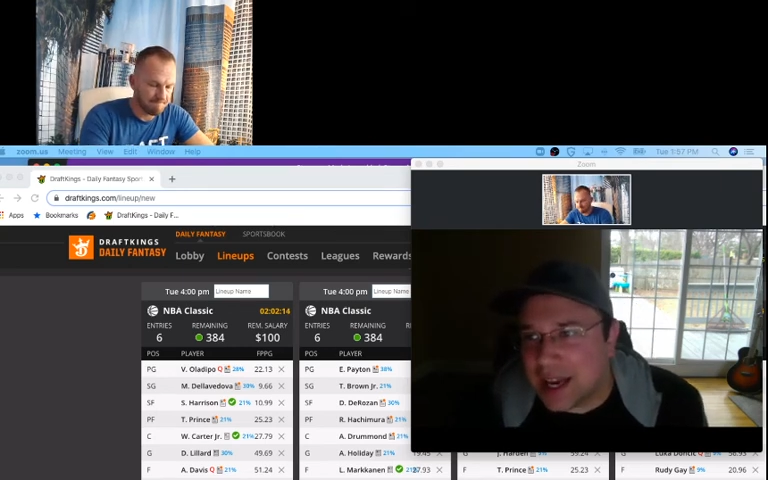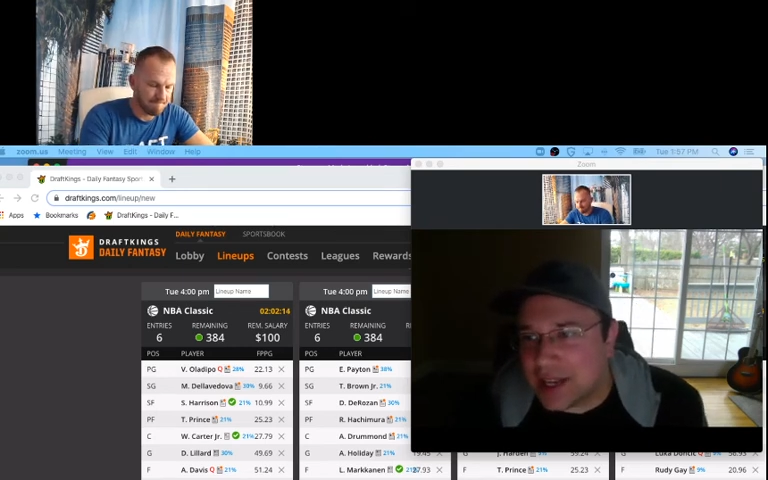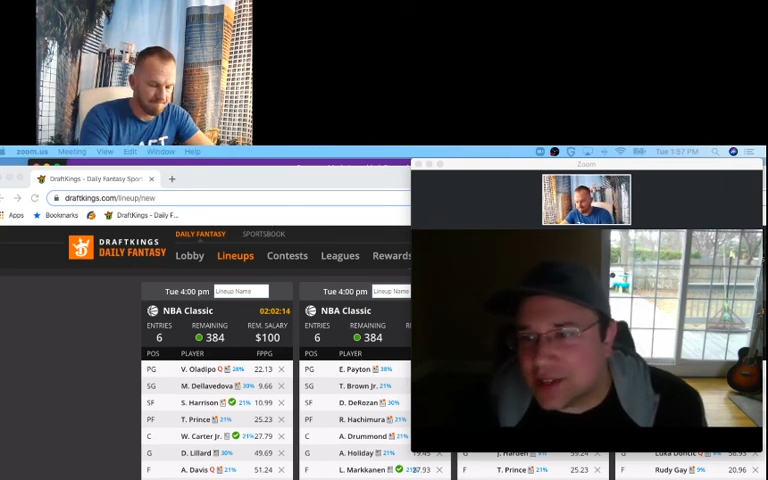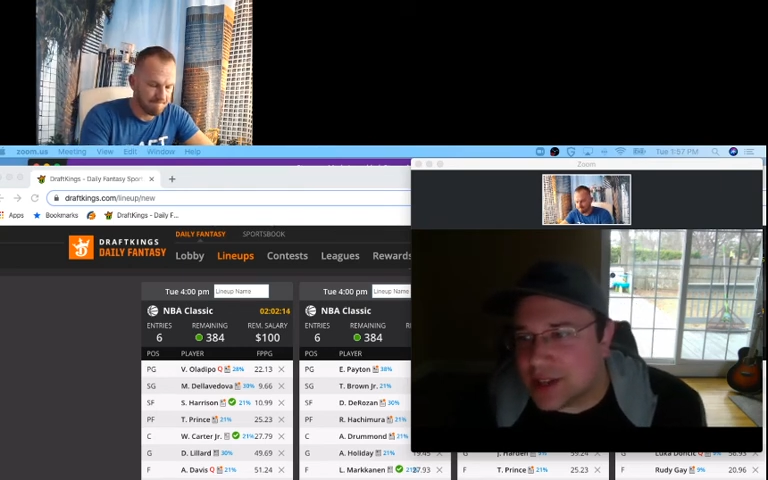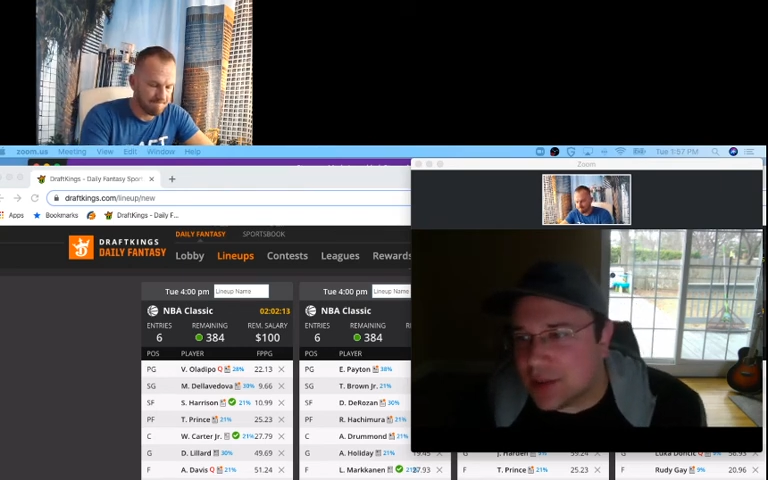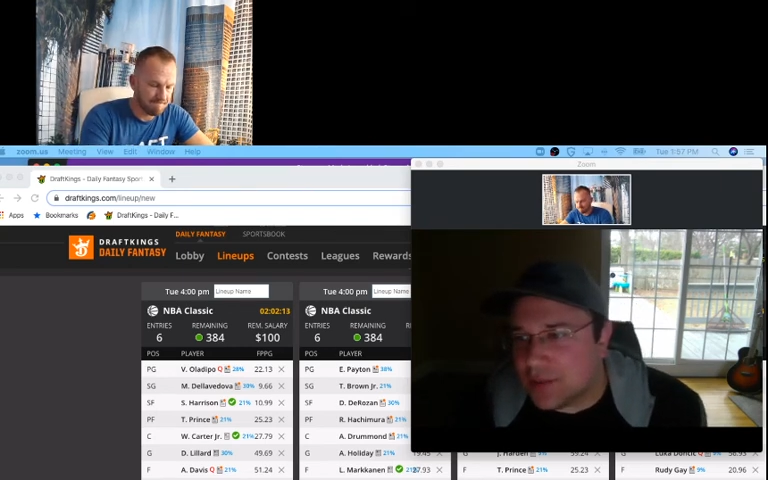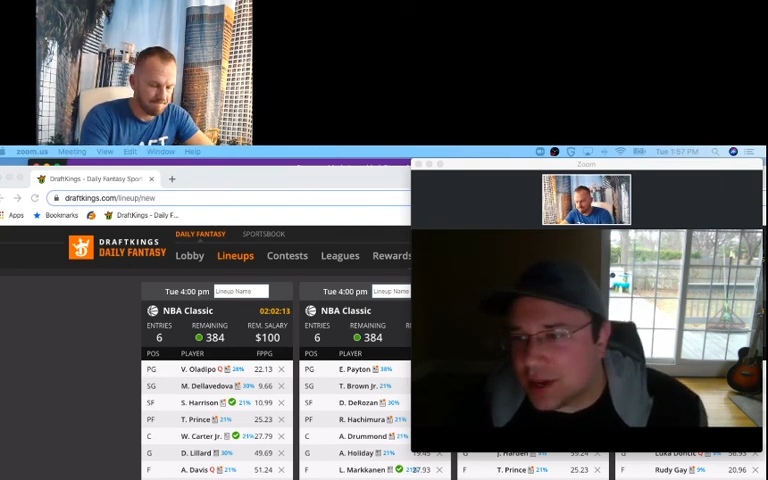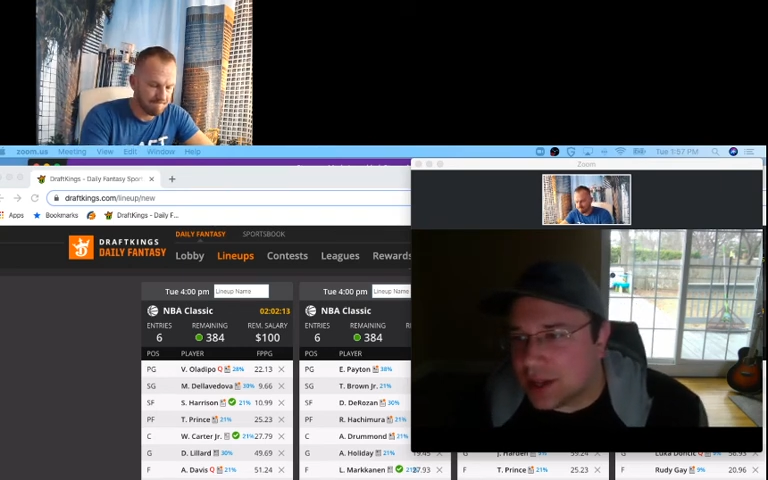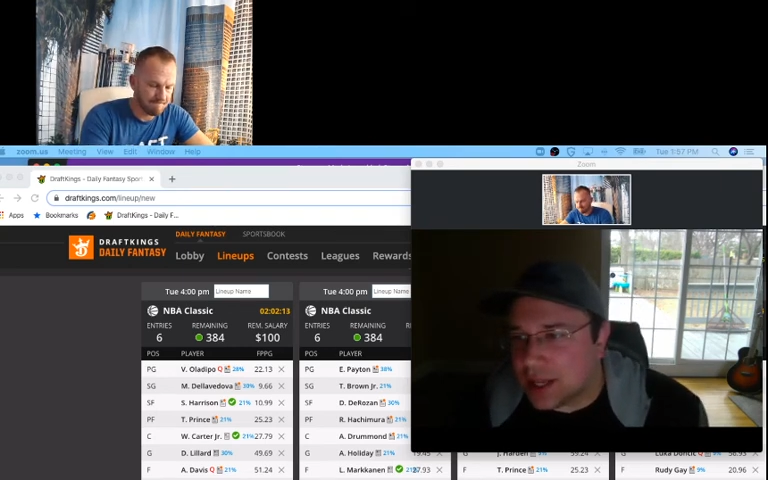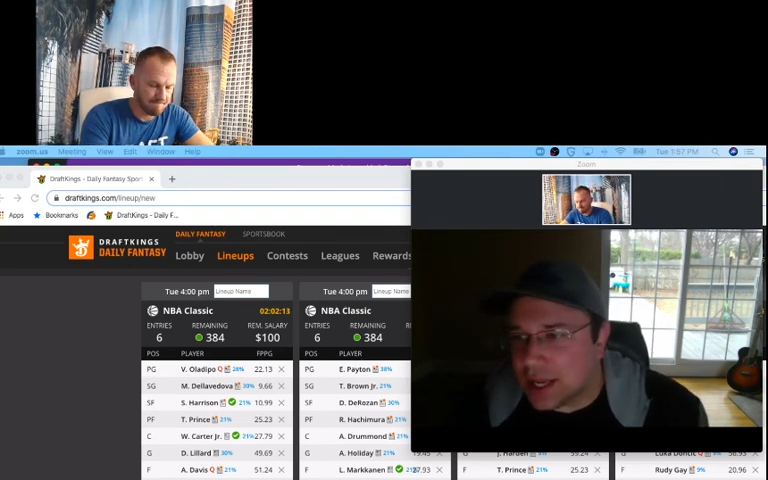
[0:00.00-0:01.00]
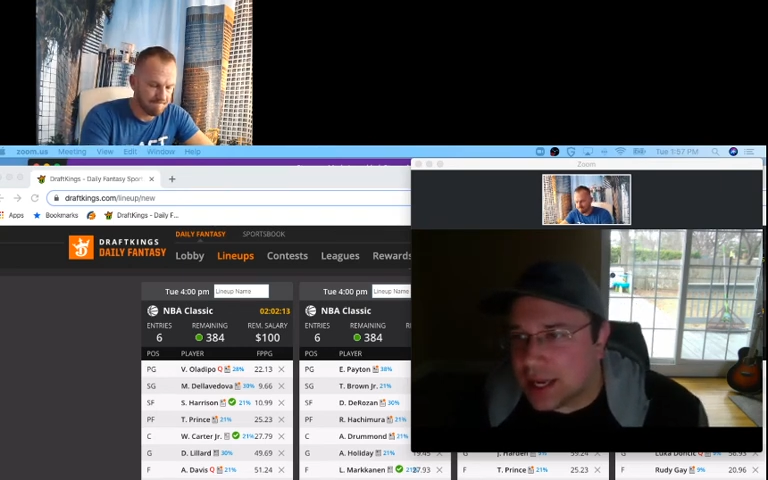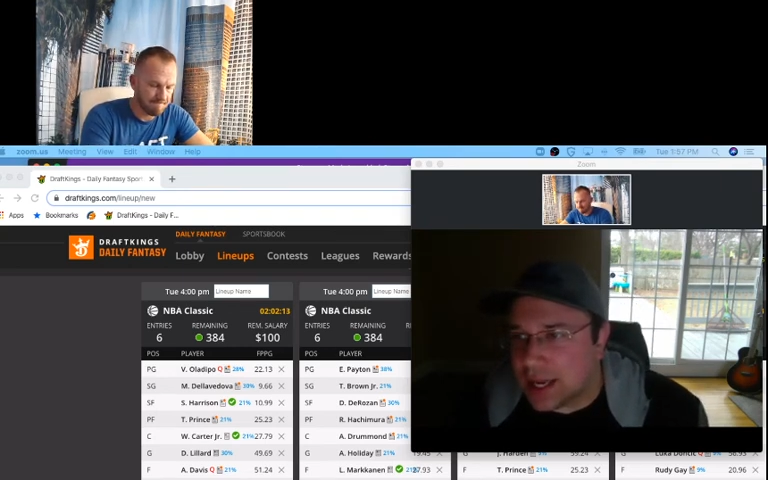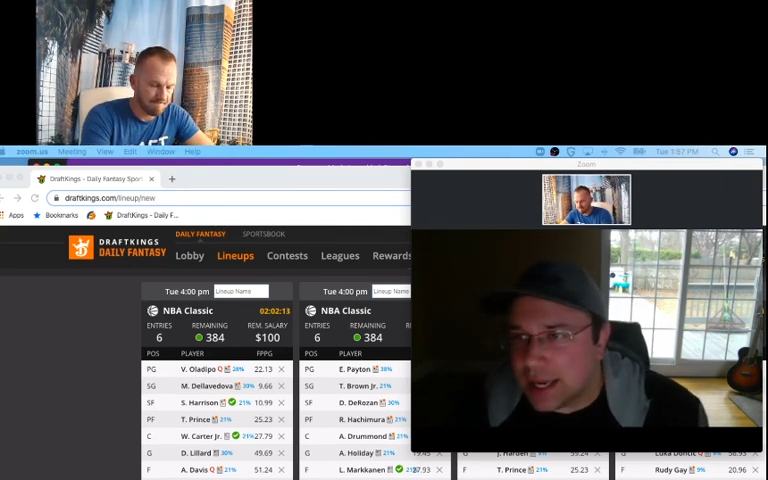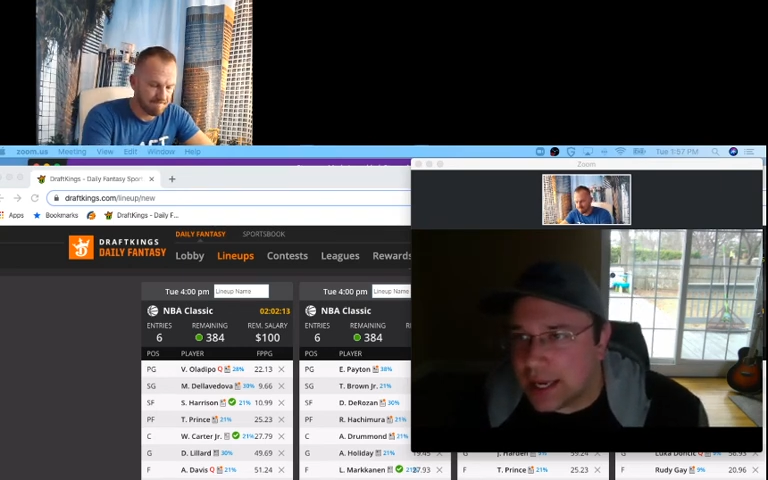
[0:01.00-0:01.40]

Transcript: it's definitely,